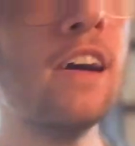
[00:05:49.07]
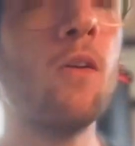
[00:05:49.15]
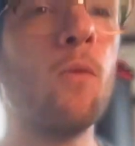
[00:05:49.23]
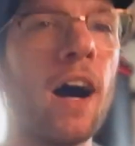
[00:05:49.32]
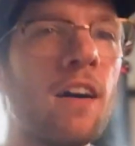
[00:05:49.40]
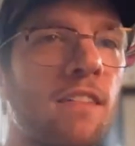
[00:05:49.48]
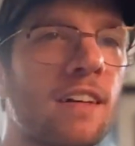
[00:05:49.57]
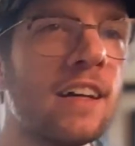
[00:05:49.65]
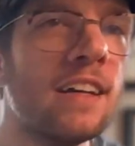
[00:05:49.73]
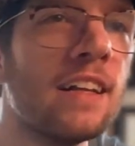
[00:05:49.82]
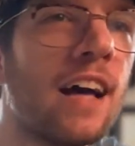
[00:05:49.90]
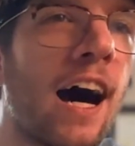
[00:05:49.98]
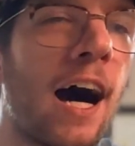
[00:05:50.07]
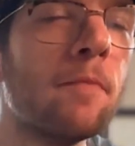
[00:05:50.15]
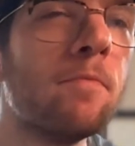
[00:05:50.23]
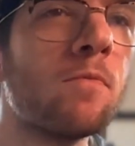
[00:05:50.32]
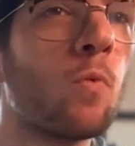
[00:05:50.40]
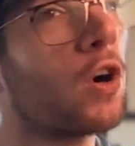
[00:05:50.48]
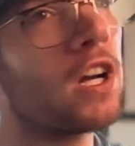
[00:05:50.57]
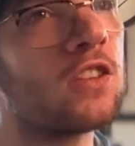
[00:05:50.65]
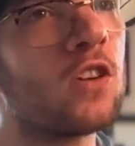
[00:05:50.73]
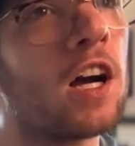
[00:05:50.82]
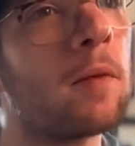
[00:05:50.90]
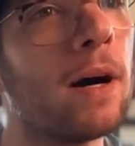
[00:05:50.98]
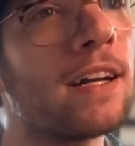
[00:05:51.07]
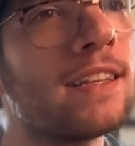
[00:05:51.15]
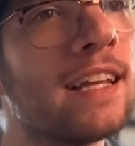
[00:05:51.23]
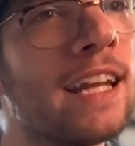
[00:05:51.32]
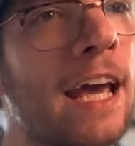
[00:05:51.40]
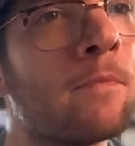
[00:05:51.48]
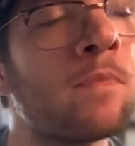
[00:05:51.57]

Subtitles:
well, we're going to talk about it today.